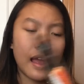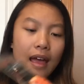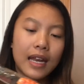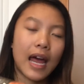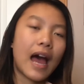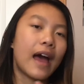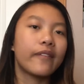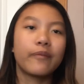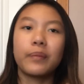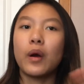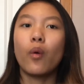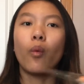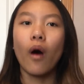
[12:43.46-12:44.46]
and I've
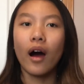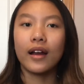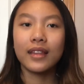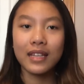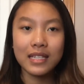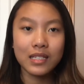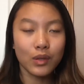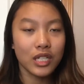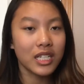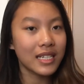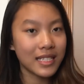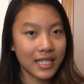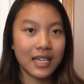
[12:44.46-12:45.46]
been wanting this
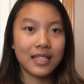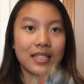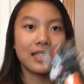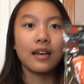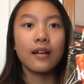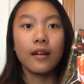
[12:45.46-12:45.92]
squishy since.